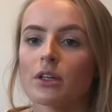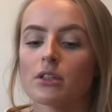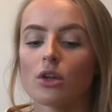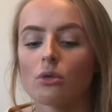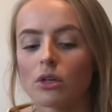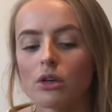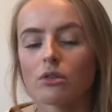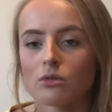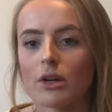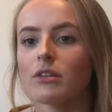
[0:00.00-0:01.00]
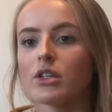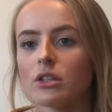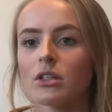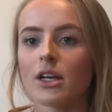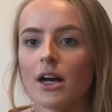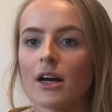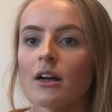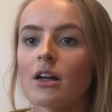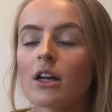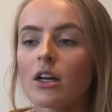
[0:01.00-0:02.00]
because no one knows where each other's at